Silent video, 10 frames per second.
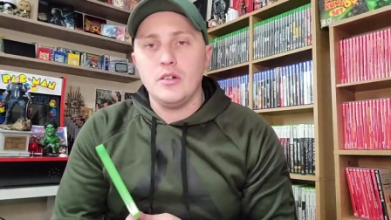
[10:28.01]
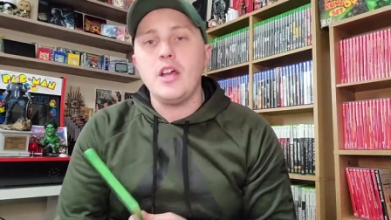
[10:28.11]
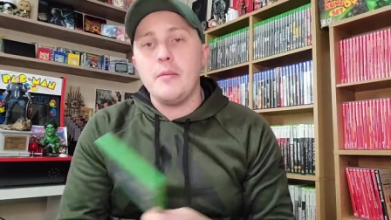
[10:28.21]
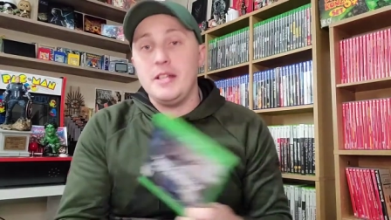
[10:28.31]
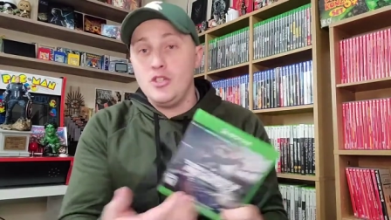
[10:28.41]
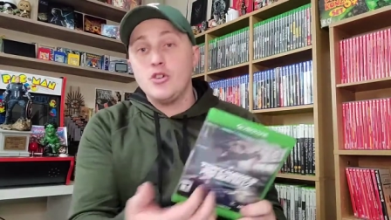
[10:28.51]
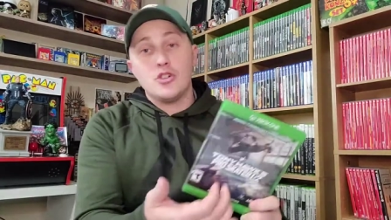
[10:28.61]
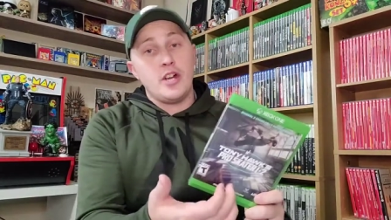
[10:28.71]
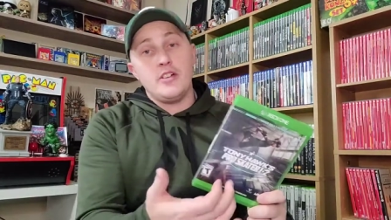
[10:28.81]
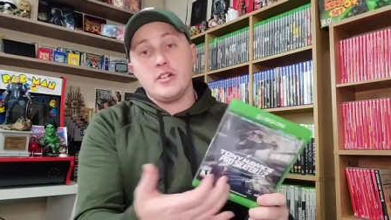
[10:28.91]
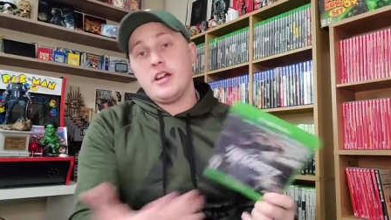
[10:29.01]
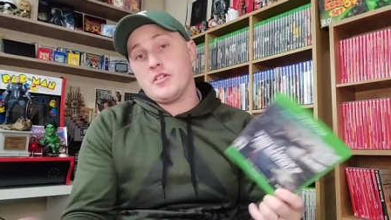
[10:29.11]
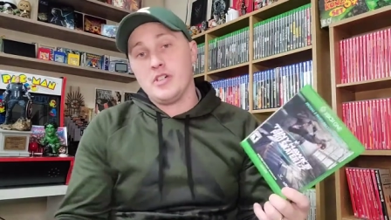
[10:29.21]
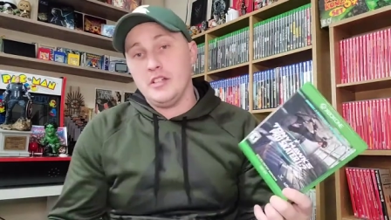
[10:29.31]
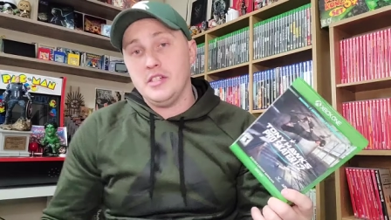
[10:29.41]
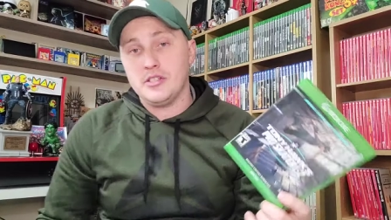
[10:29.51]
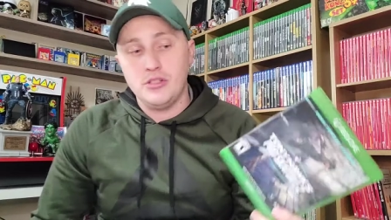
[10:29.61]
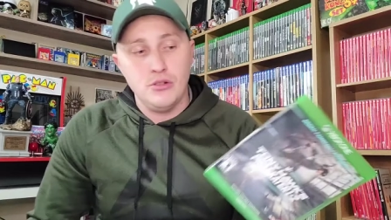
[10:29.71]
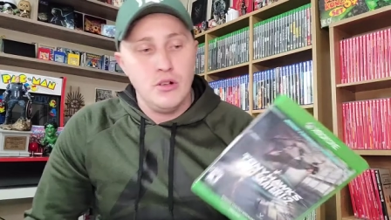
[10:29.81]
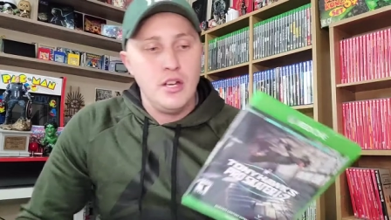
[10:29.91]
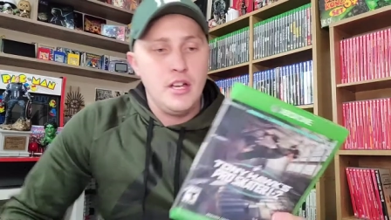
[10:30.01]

i mean you can create your character on this too